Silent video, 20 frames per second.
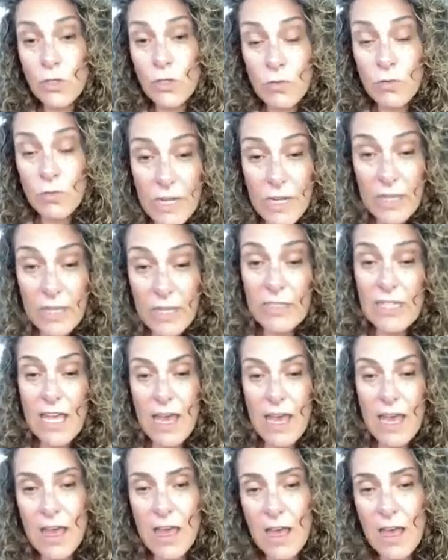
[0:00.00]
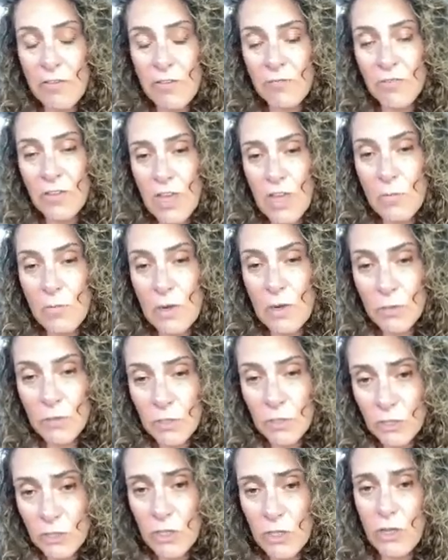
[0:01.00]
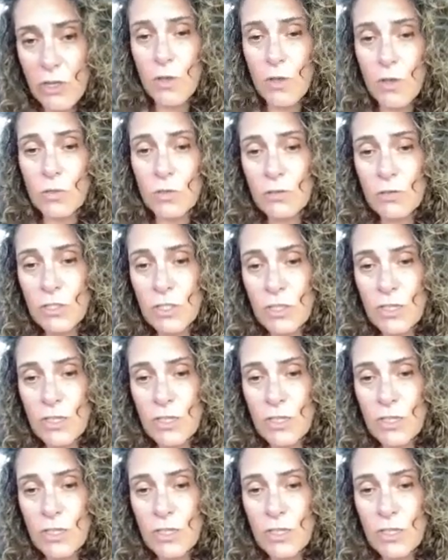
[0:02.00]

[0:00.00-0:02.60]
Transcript: careers have been put on hold